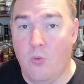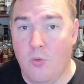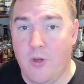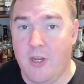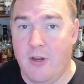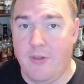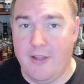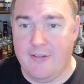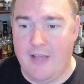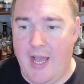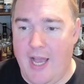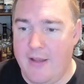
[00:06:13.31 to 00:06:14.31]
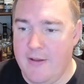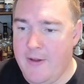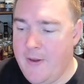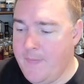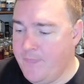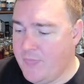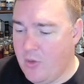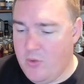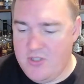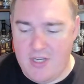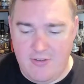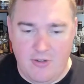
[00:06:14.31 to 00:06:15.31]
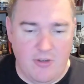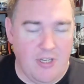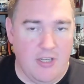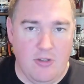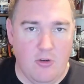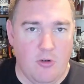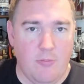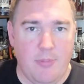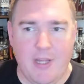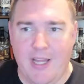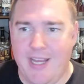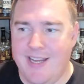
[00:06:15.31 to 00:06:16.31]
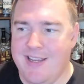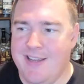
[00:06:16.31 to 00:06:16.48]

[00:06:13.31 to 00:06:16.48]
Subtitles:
that's hot, which I certainly do, but like